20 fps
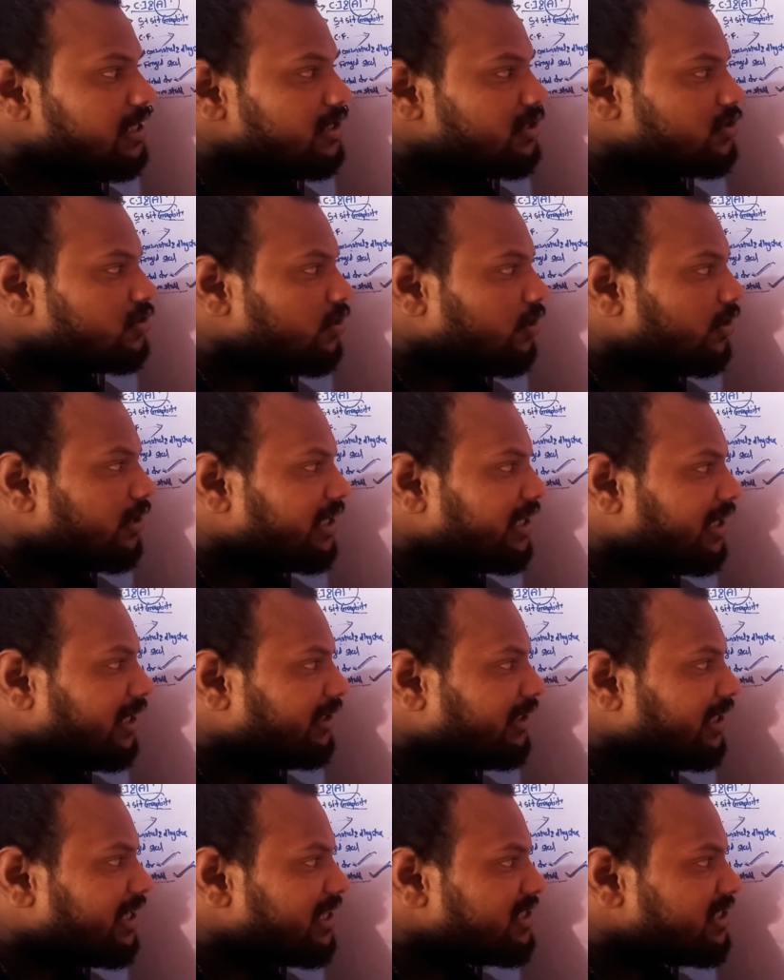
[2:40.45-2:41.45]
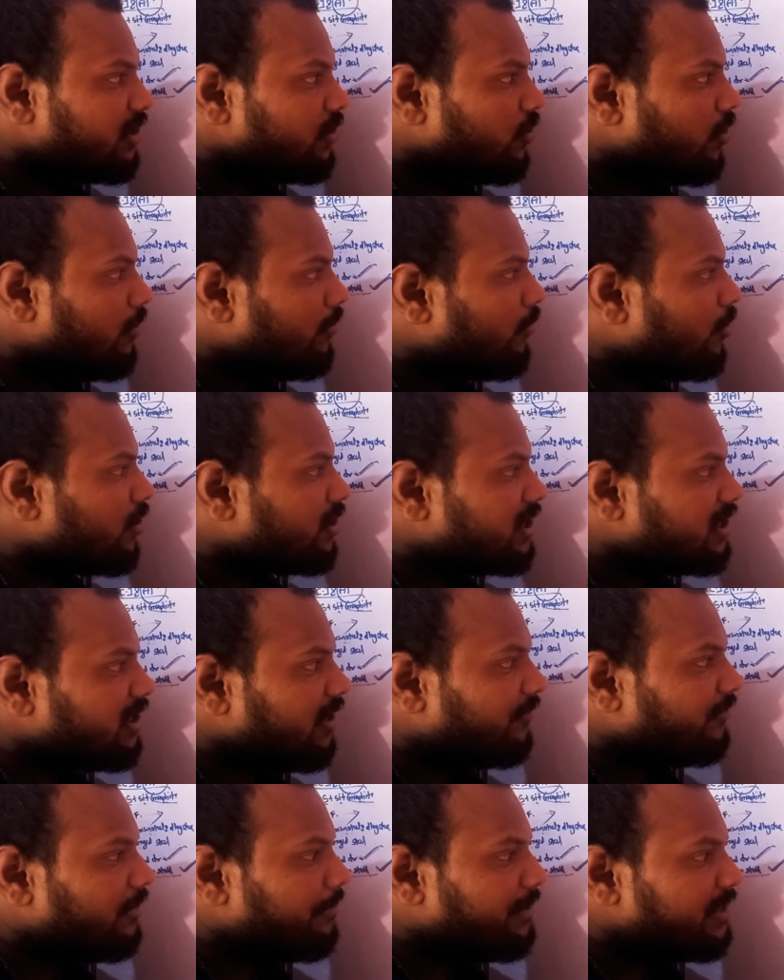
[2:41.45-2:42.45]
So here there is a no motion
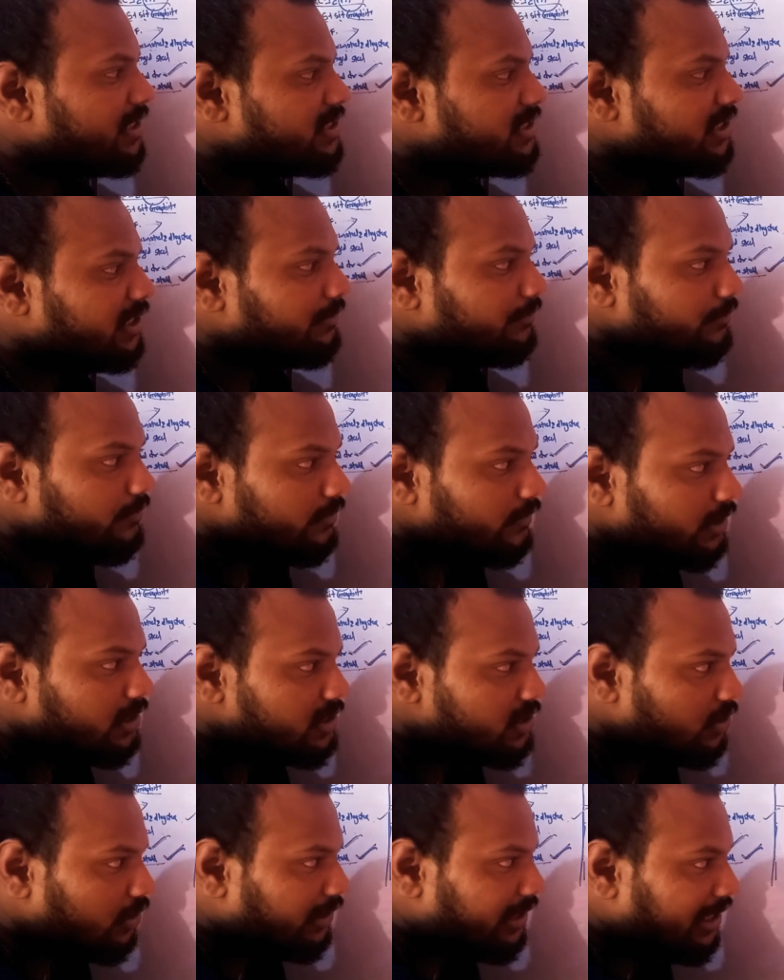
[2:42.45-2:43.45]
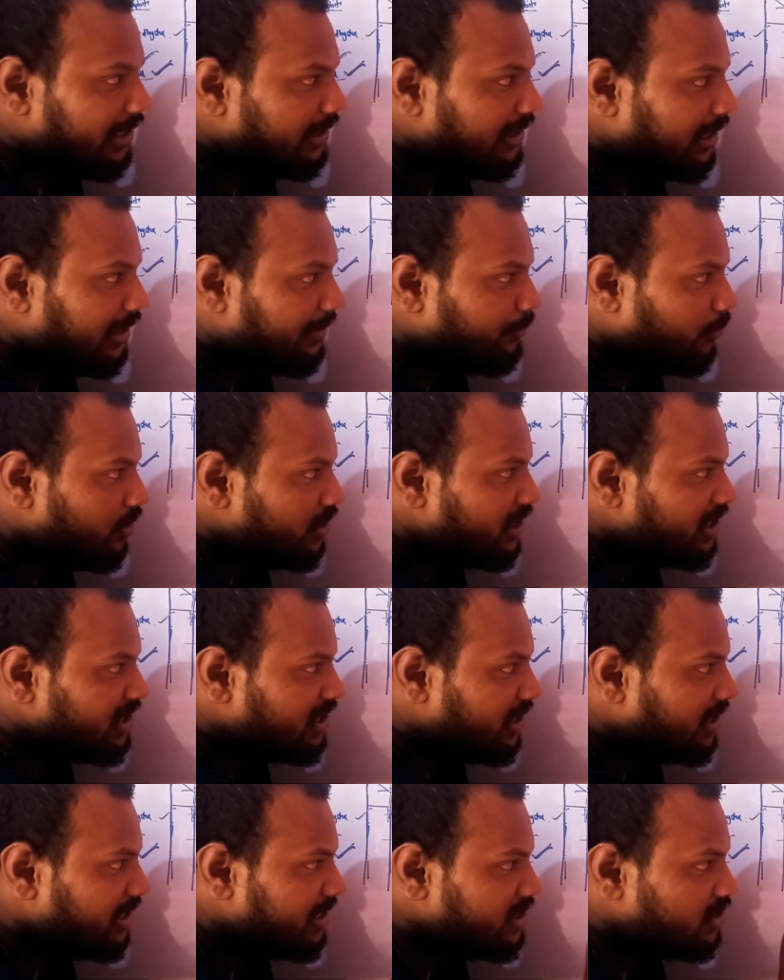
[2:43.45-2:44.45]
of the piston. So then that
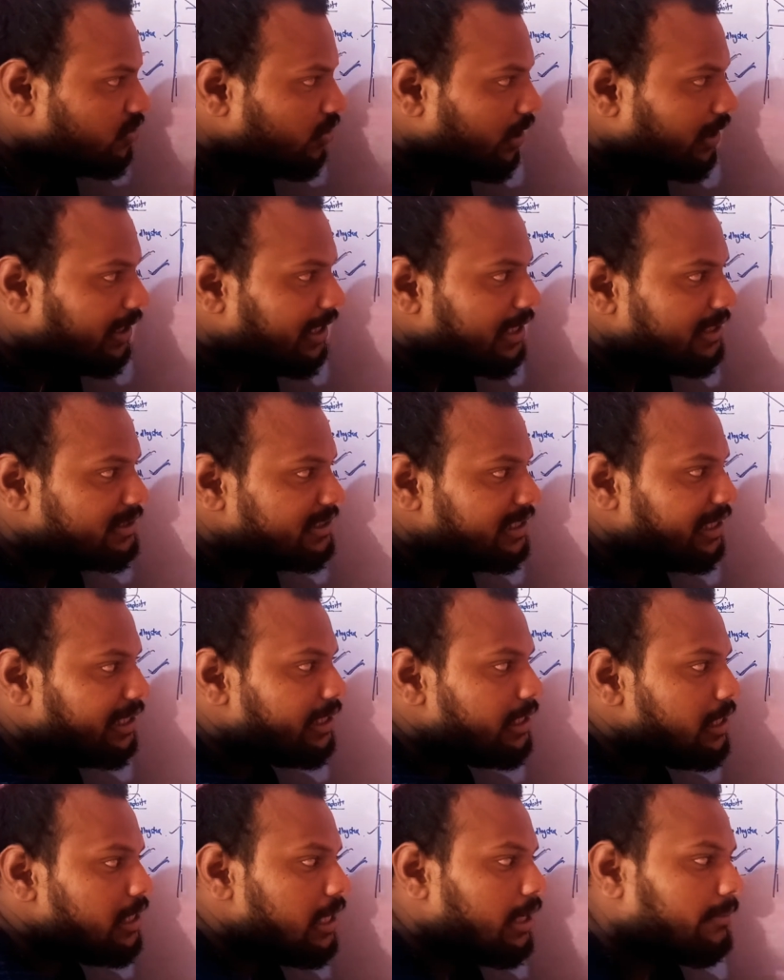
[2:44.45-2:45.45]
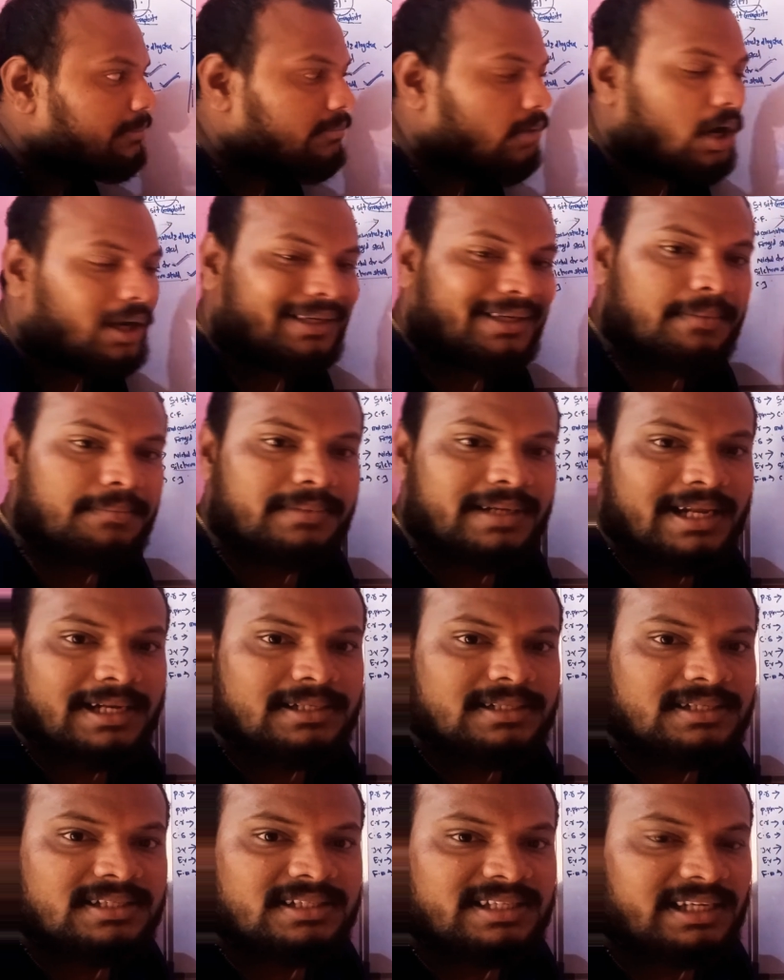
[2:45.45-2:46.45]
position is called as a bottom
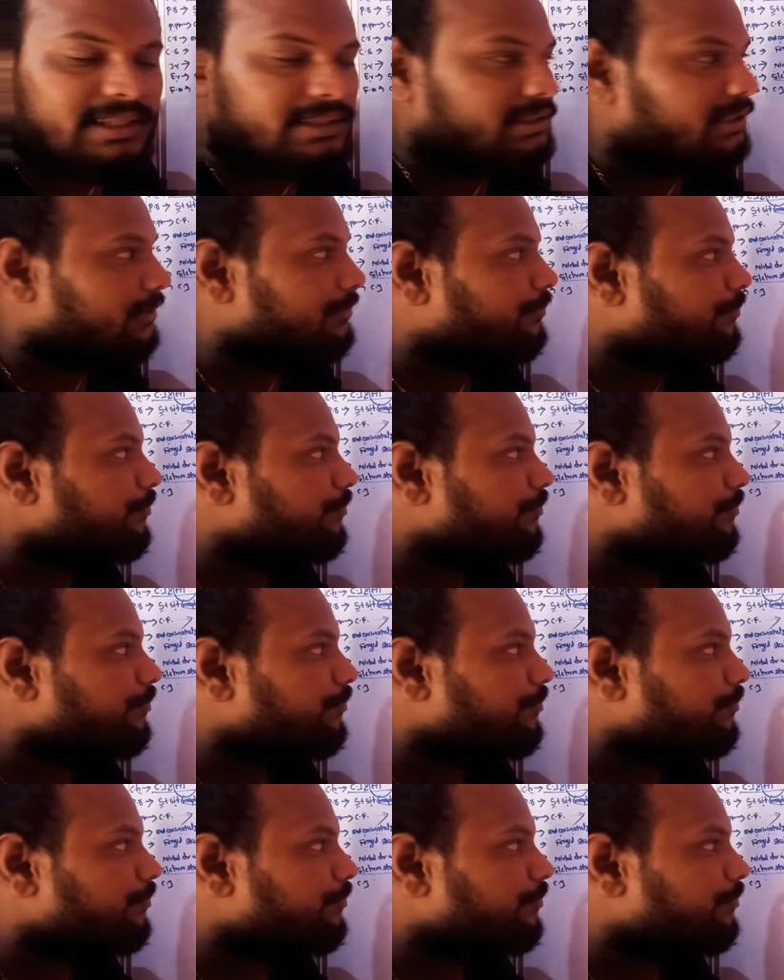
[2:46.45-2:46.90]
dead center.